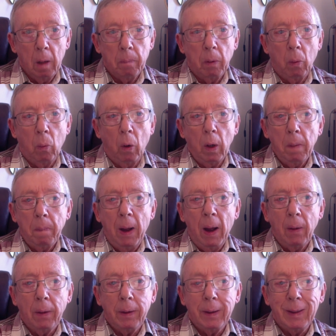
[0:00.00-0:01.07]
But what
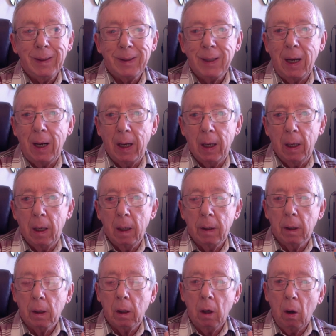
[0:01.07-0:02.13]
about the desire
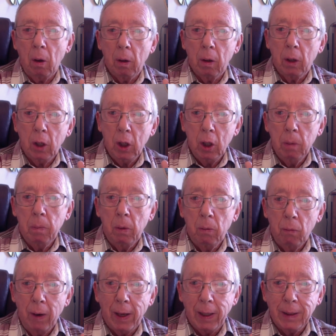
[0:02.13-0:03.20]
that got the human
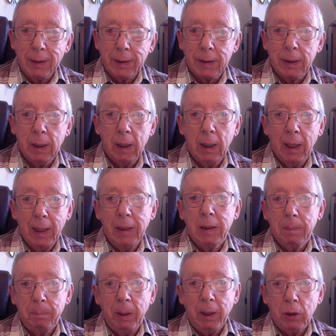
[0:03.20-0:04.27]
race into
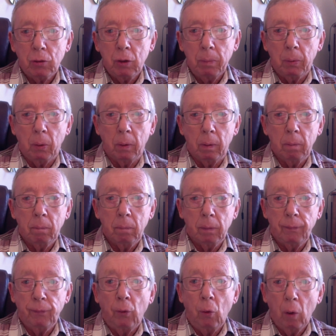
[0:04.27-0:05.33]
big trouble? The
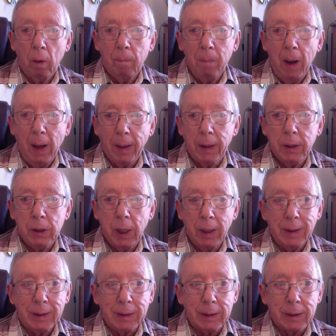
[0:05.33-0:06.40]
fallen man in
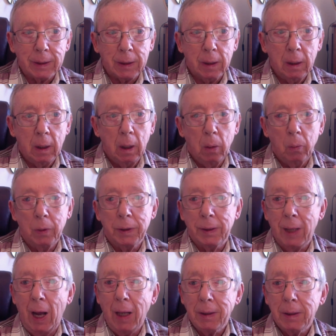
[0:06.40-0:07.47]
Genesis. Was
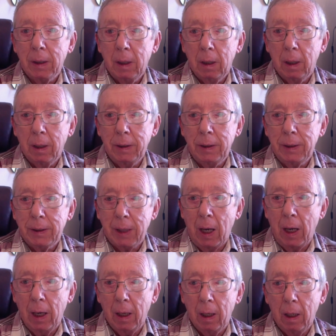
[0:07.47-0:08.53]
that a
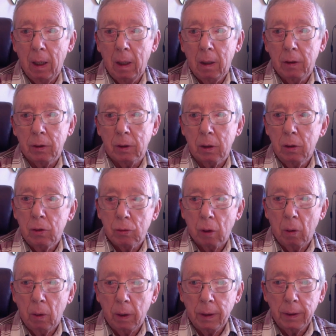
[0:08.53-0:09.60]
desire to
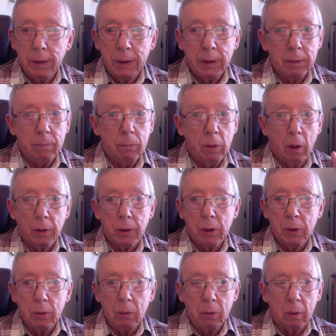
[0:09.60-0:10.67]
control others? Not at
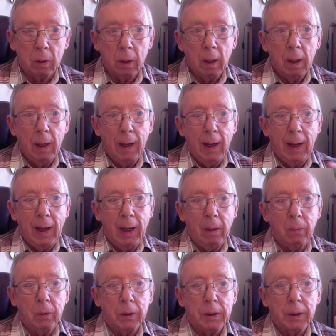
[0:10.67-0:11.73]
all.
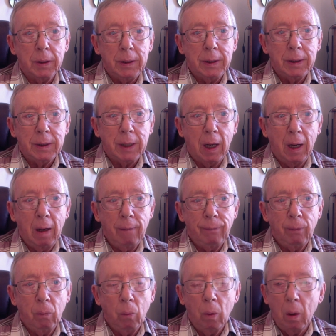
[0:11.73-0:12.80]
It was the desire
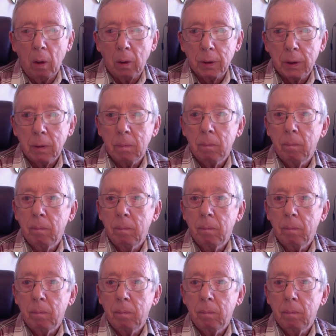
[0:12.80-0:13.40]
for what?